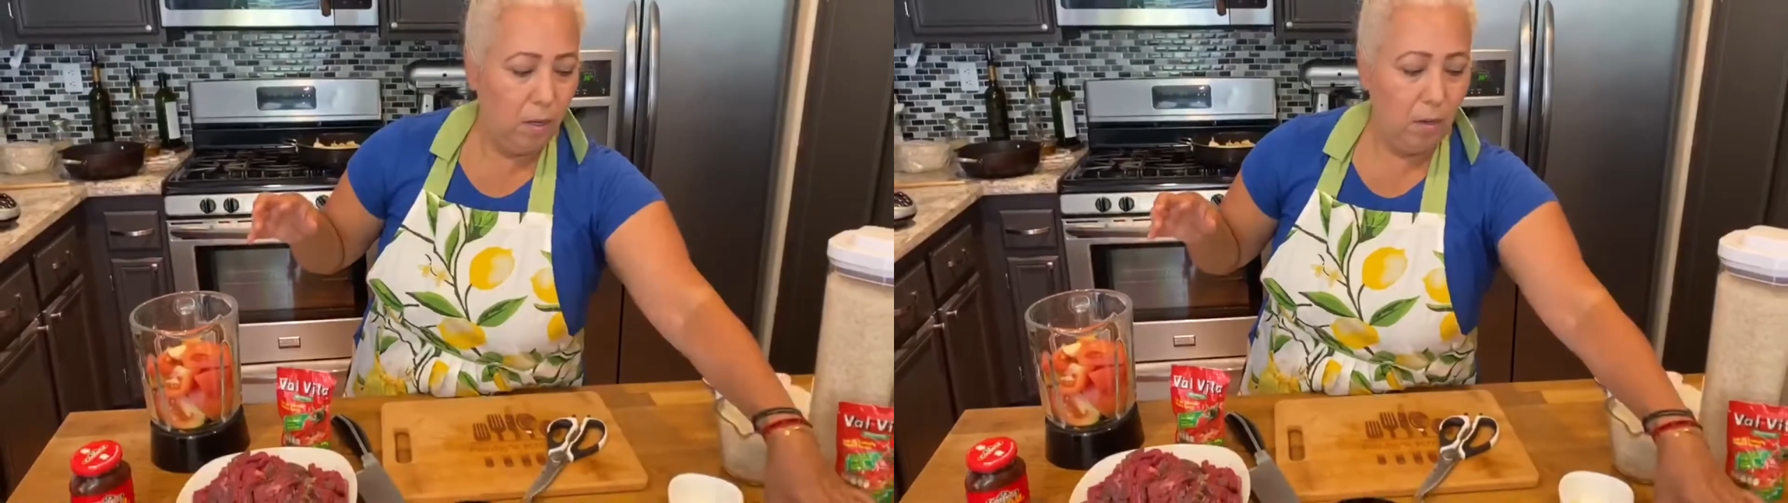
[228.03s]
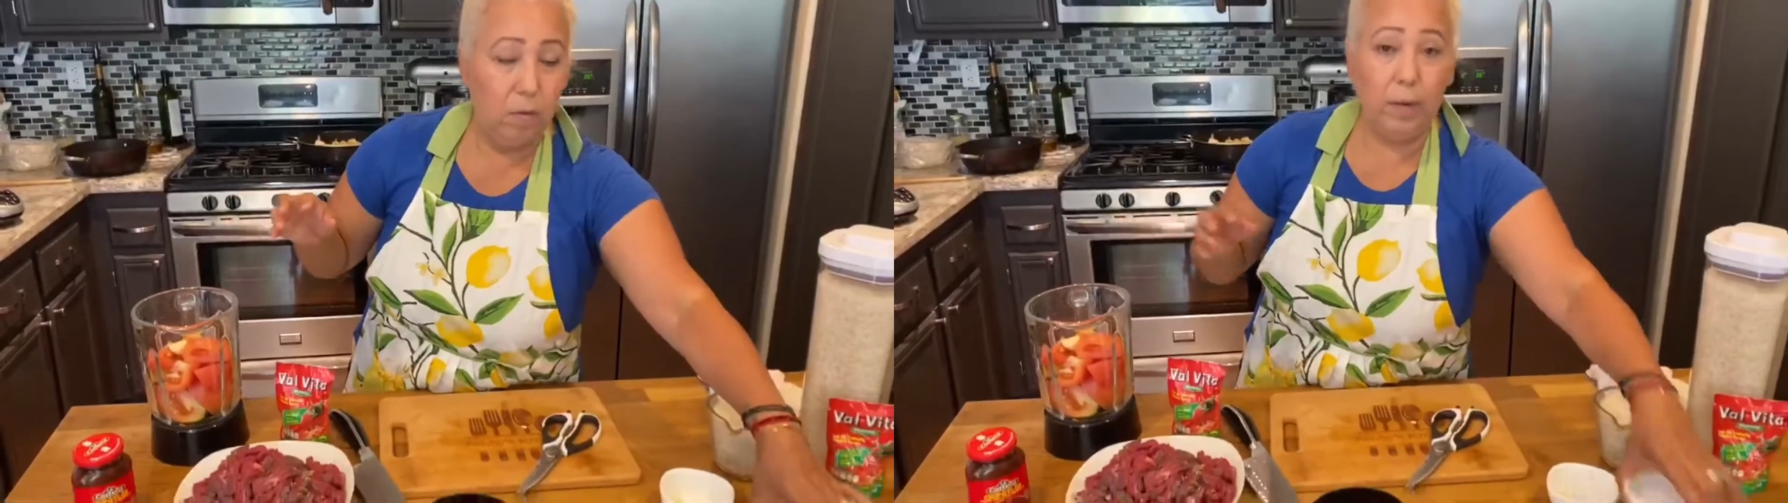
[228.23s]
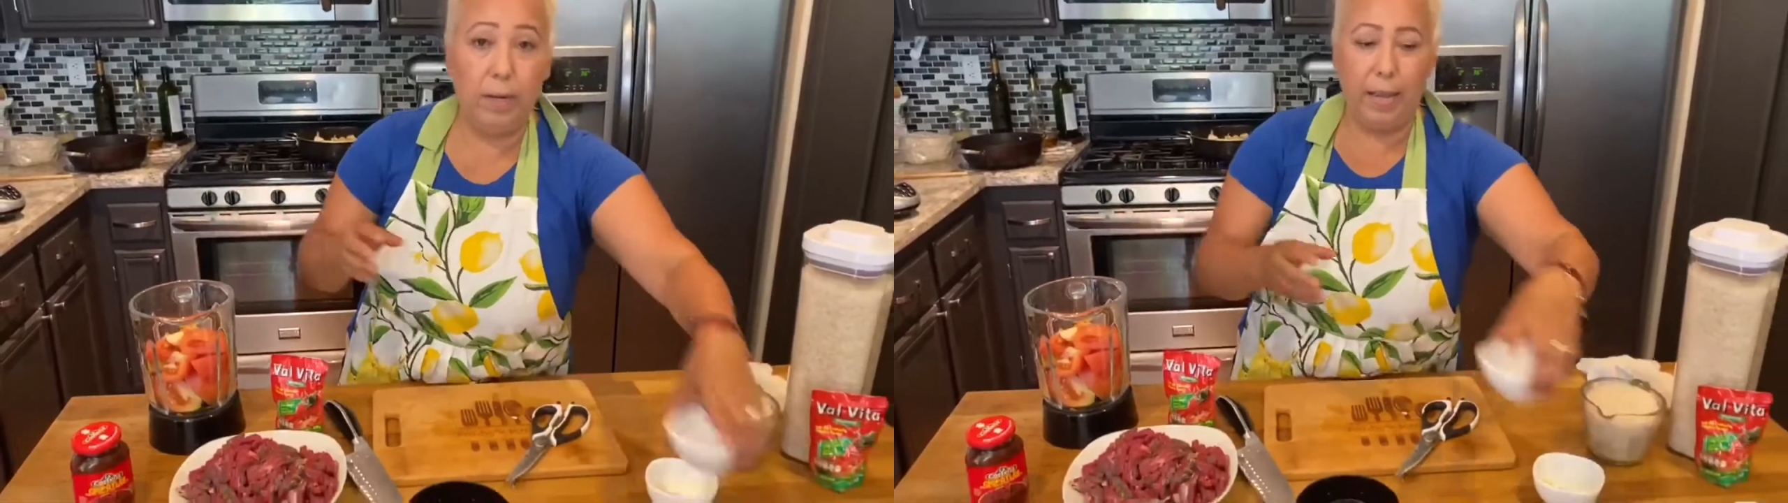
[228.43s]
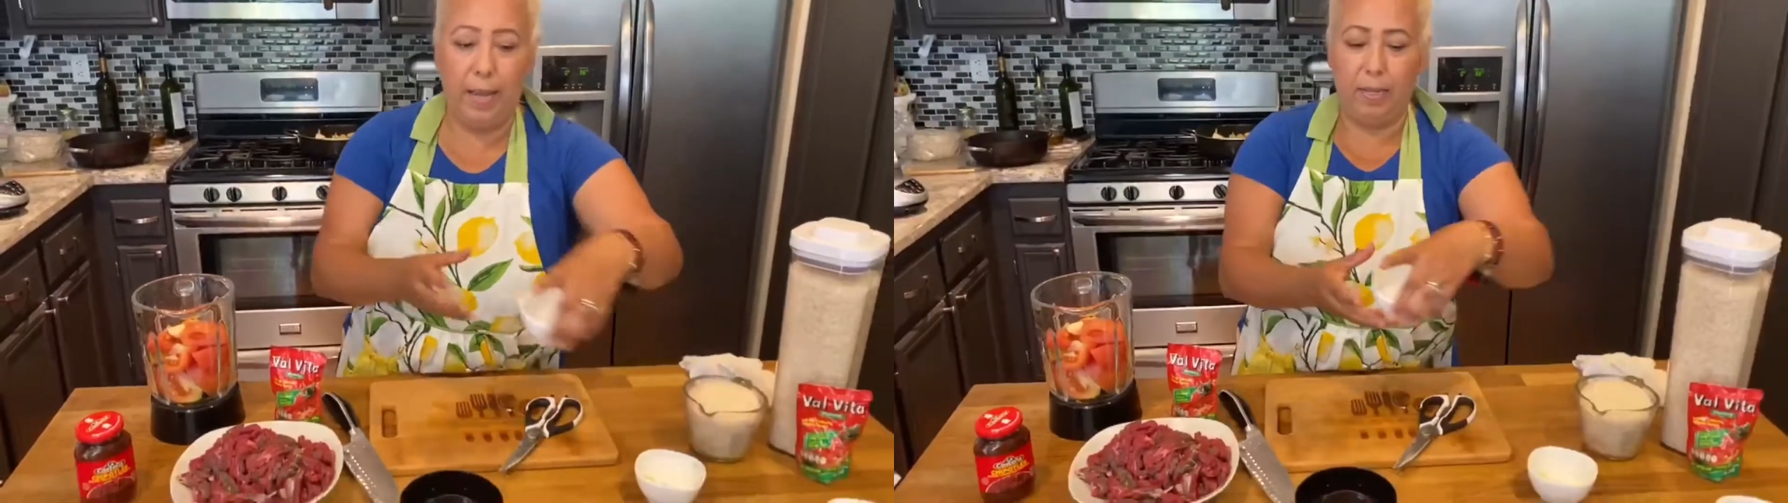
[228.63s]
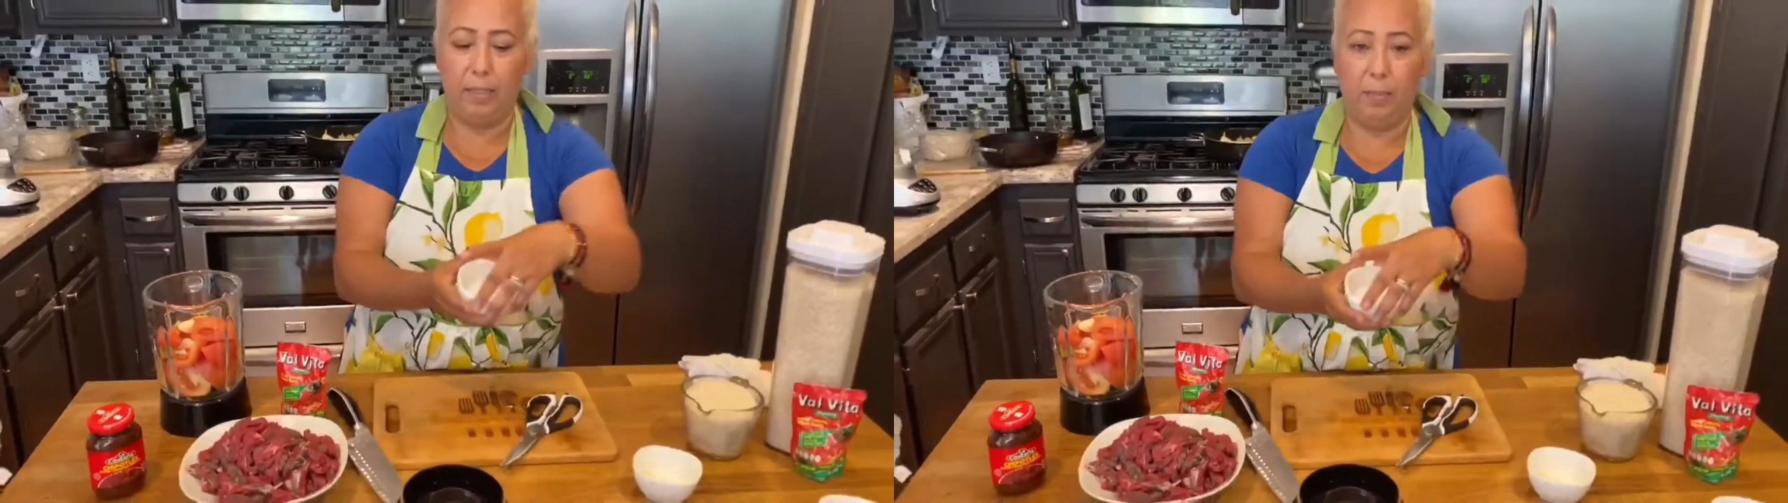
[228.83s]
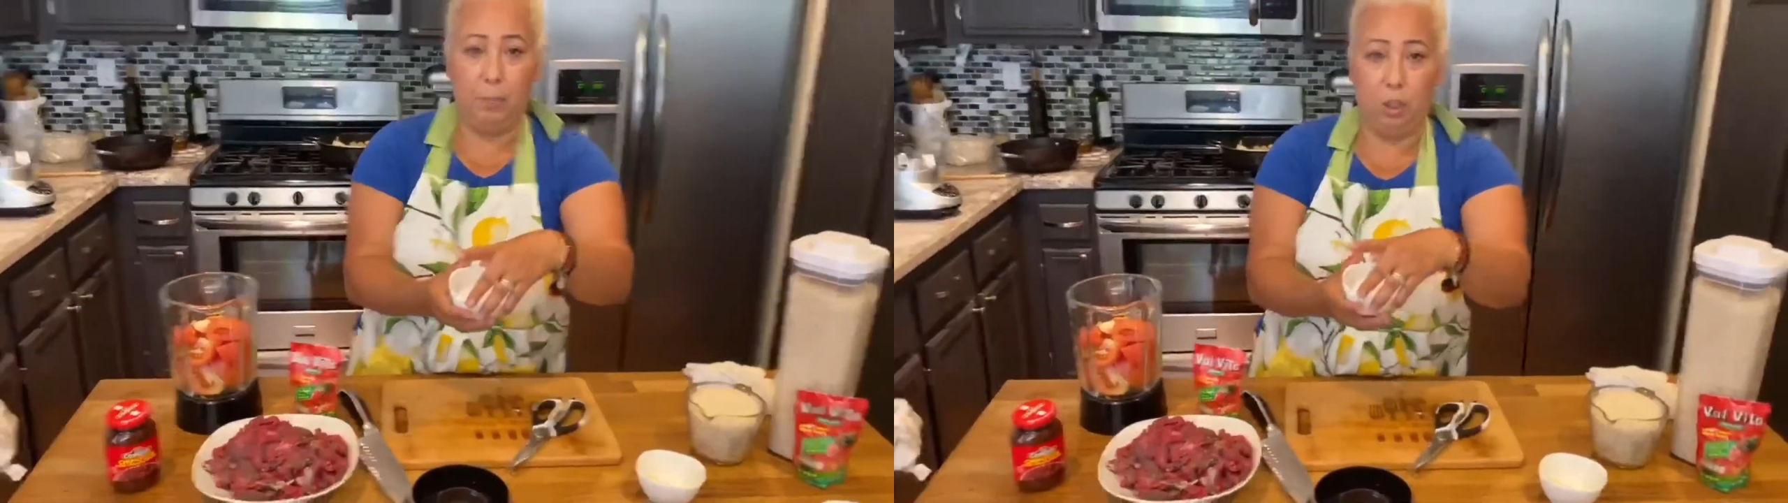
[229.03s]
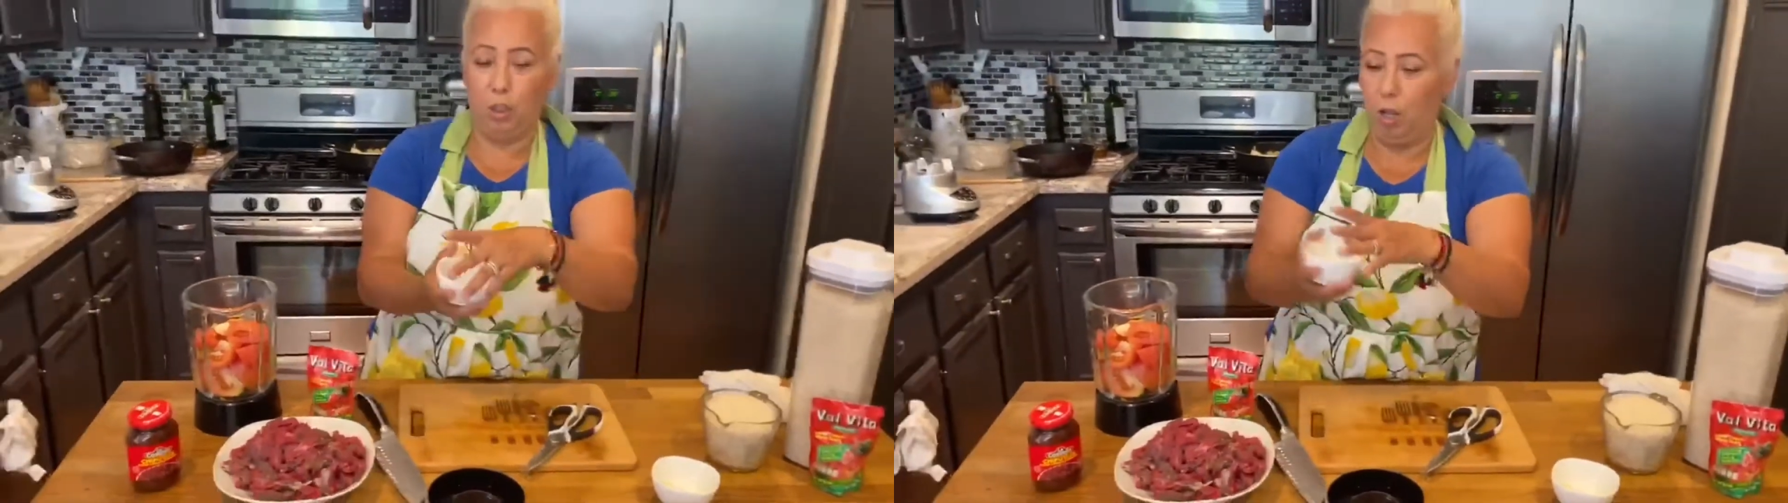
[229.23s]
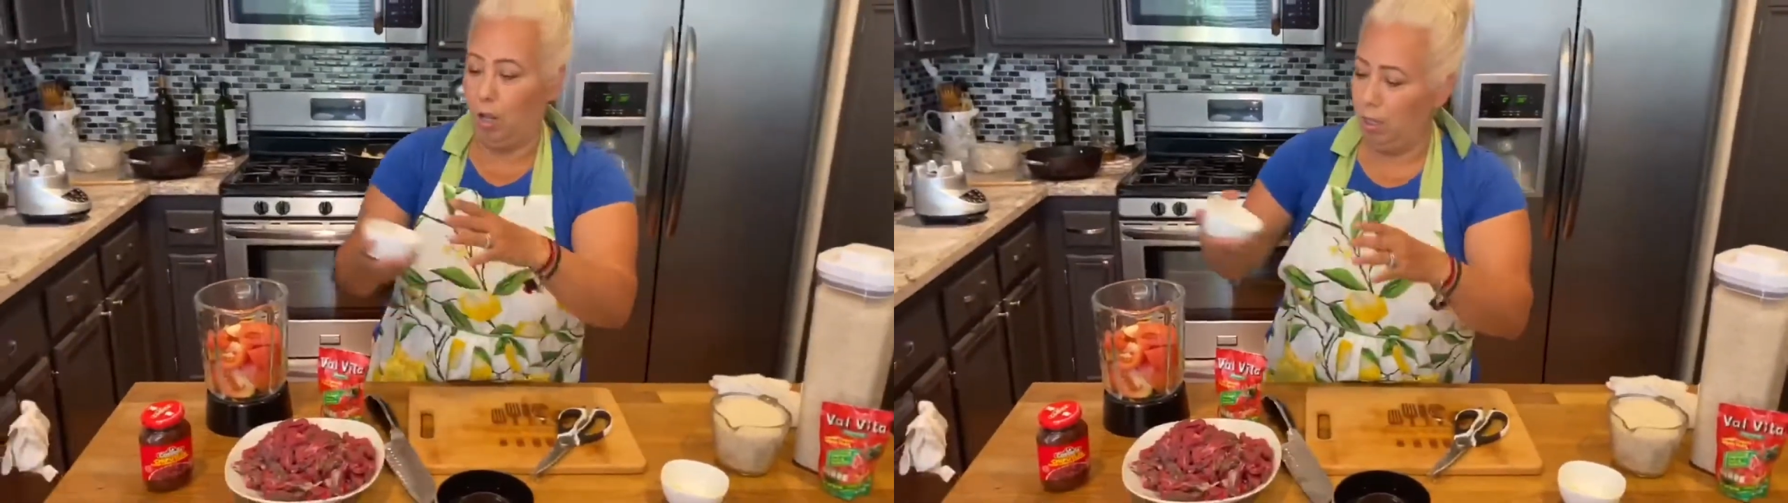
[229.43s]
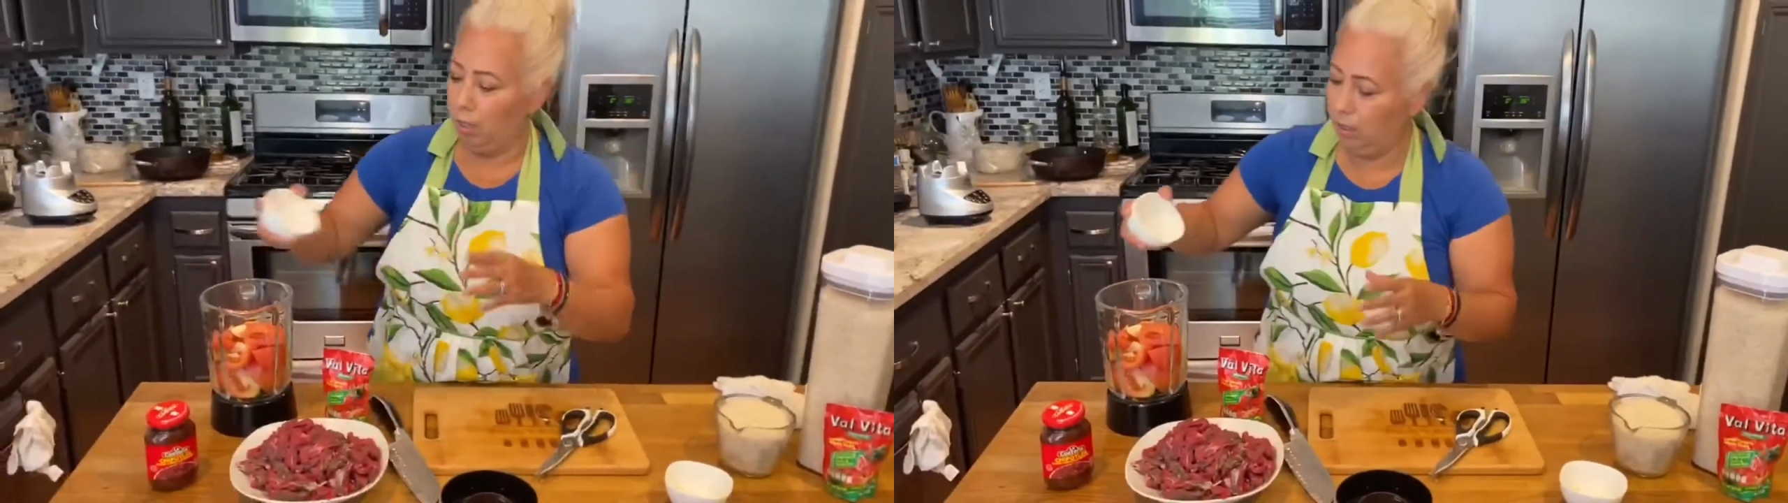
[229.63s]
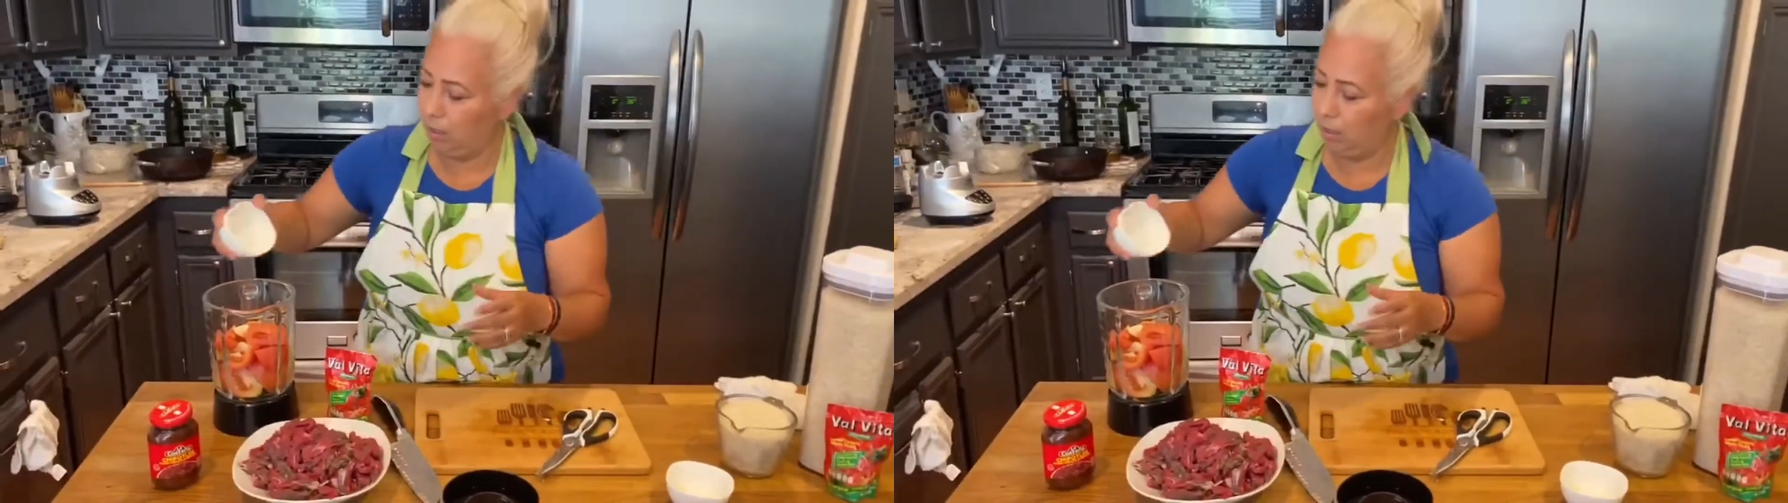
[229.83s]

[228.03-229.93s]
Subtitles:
We're gonna add some salt.